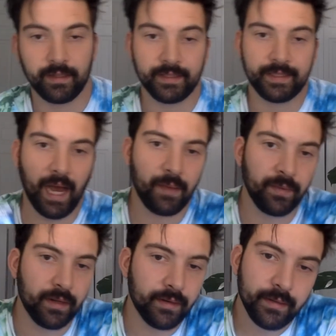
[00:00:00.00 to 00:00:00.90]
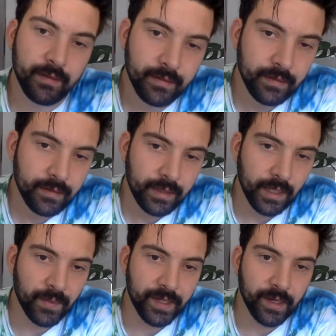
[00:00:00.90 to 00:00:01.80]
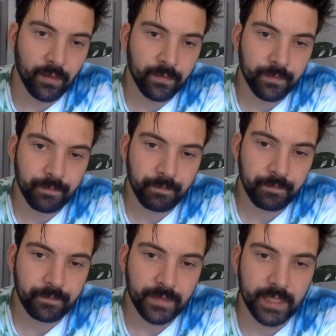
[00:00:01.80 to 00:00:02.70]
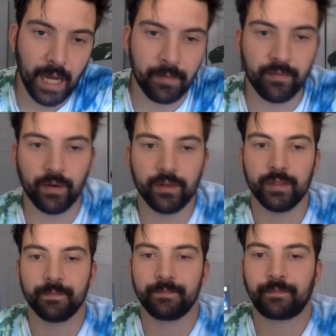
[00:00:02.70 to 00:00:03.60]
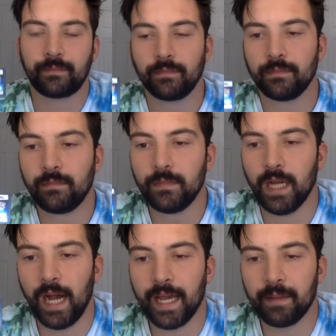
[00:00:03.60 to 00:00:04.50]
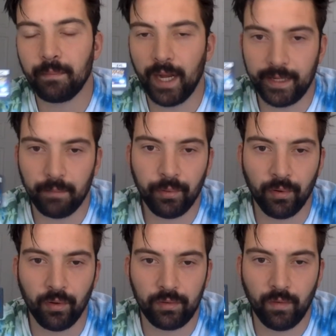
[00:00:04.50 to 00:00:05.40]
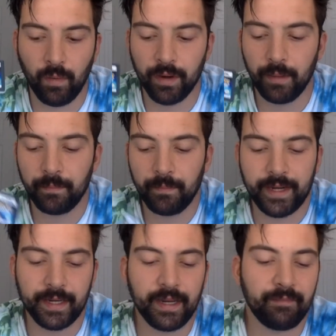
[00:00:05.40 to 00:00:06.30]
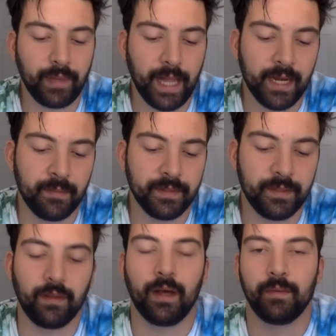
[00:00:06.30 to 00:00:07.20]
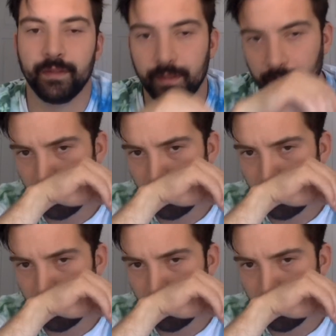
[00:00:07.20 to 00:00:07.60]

Diamond. Here we go. Diamond version. I got Pearl growing up. I didn't have Platinum until I was